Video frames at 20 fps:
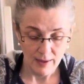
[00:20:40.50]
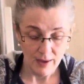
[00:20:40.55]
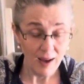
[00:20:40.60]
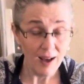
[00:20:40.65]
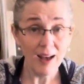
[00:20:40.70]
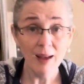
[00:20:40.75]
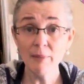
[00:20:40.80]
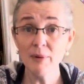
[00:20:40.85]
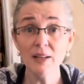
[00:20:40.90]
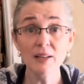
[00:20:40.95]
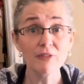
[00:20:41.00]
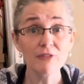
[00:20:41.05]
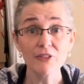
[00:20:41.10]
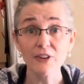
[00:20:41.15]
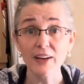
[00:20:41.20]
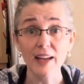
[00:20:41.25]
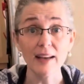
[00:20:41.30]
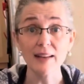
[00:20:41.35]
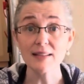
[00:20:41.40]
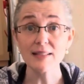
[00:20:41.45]
I'm gonna
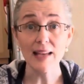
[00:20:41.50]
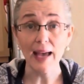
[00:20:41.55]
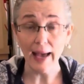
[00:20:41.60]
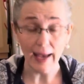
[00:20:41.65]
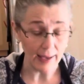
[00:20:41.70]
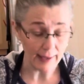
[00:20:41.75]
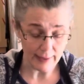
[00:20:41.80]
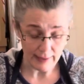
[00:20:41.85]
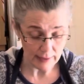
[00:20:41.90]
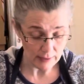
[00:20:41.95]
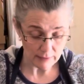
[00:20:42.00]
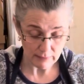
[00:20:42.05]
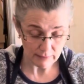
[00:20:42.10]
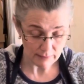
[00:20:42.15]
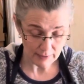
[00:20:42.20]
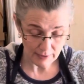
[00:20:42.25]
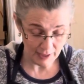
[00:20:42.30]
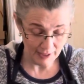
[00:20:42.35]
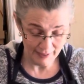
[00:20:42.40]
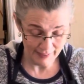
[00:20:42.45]
forget to add it
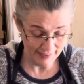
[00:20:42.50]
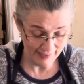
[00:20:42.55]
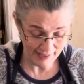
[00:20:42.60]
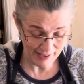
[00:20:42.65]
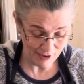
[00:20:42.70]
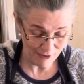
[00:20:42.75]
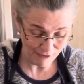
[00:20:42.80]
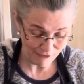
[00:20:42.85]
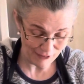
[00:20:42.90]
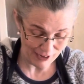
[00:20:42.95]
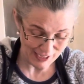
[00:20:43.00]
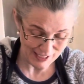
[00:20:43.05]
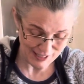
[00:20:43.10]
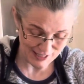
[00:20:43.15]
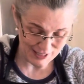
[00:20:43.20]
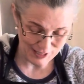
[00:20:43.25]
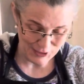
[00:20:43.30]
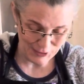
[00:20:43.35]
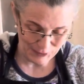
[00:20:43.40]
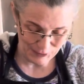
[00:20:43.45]
if I
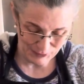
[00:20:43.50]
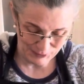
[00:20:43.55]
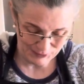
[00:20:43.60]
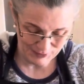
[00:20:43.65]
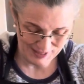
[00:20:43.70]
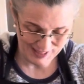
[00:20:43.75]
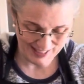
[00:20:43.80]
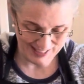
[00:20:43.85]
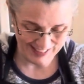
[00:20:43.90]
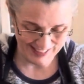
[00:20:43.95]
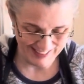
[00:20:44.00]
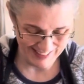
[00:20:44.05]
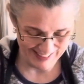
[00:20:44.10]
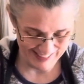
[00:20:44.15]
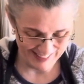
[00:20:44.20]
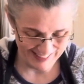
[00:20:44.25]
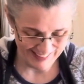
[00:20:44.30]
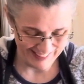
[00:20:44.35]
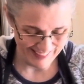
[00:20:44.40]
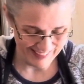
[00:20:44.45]
don't.
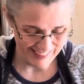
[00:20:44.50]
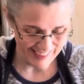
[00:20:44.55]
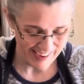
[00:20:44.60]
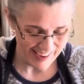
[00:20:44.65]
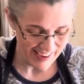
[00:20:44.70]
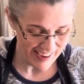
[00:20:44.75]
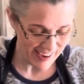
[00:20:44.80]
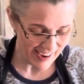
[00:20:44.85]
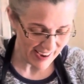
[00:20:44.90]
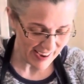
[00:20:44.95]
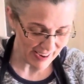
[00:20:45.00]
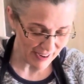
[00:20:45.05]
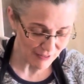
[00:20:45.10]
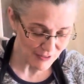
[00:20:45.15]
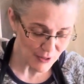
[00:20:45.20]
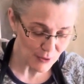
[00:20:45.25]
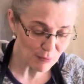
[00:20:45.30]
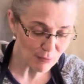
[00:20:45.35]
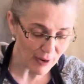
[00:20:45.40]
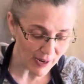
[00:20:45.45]
I have
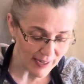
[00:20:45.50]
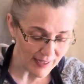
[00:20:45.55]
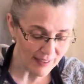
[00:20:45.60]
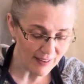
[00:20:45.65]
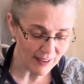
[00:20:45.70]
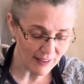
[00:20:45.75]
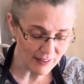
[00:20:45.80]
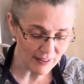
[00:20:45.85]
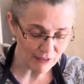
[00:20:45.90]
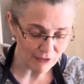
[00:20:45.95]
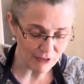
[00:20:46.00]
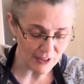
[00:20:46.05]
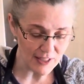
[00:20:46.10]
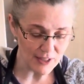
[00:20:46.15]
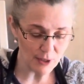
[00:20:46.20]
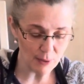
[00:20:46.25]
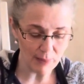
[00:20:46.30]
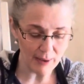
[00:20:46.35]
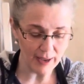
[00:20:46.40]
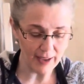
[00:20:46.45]
to write on the
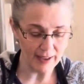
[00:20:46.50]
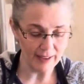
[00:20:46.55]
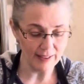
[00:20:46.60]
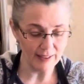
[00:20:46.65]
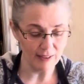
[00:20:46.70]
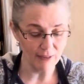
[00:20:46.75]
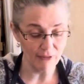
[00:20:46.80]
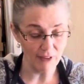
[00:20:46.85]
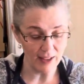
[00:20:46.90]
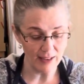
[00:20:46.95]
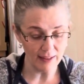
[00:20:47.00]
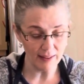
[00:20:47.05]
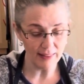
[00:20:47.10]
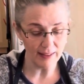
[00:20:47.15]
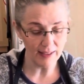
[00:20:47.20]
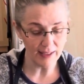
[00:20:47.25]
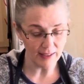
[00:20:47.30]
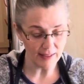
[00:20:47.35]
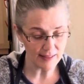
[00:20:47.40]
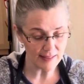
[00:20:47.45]
freezer bag if
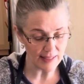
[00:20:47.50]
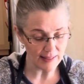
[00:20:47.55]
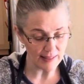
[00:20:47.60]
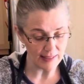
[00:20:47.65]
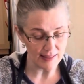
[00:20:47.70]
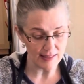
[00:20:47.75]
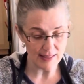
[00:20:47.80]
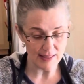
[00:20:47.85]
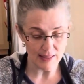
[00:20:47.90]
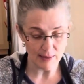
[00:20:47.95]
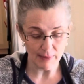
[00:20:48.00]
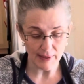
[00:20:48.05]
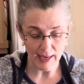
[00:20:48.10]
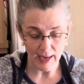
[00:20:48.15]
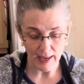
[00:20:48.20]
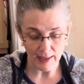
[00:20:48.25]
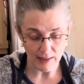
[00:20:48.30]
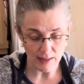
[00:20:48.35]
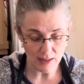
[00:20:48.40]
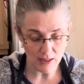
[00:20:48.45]
anything else that needs to be
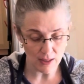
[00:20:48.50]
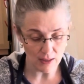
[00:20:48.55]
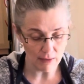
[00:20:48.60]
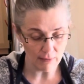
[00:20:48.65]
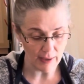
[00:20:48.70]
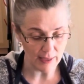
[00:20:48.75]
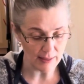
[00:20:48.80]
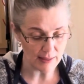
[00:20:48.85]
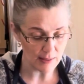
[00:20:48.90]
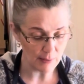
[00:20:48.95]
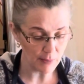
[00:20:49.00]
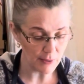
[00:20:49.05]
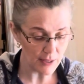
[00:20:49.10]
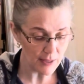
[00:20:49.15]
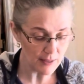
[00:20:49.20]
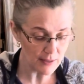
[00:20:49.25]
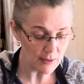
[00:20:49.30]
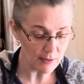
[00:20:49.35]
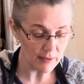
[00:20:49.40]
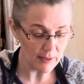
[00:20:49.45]
added to the
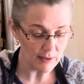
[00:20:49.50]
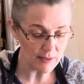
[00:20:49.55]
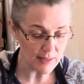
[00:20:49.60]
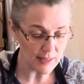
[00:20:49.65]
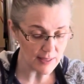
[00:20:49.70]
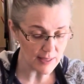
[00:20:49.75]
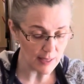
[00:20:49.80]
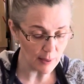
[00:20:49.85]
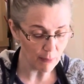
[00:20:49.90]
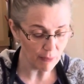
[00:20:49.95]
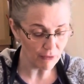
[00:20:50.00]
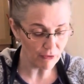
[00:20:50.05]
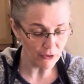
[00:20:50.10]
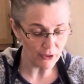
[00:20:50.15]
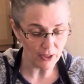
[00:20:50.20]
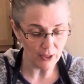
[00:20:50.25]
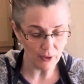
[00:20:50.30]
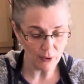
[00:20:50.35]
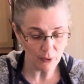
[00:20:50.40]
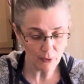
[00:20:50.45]
recipe. So there's a tip for
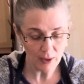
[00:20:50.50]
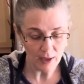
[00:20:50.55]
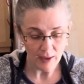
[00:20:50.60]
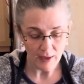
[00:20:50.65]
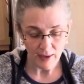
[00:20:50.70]
you.